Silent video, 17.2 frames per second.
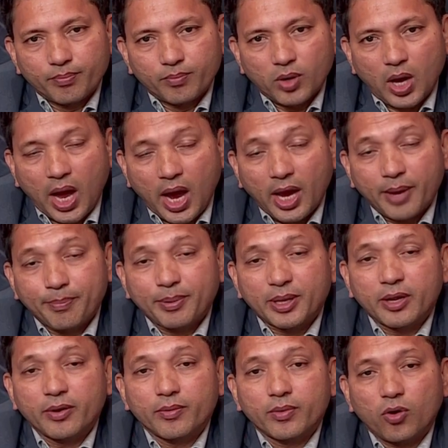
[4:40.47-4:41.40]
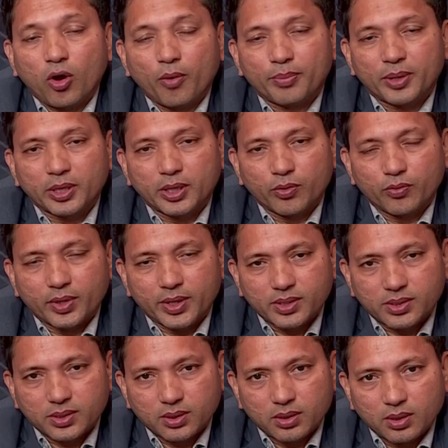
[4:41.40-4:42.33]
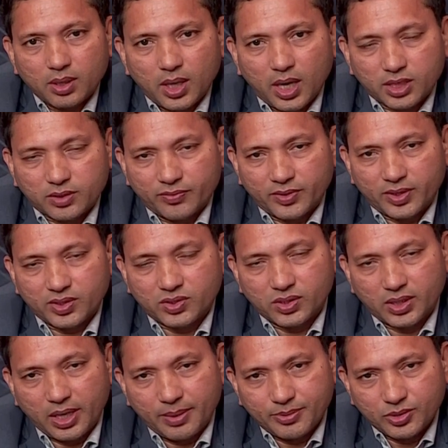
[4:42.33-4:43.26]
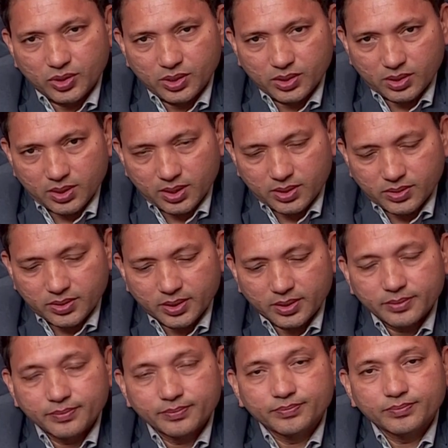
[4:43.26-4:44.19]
high perioperative risk as far as CABG is concerned.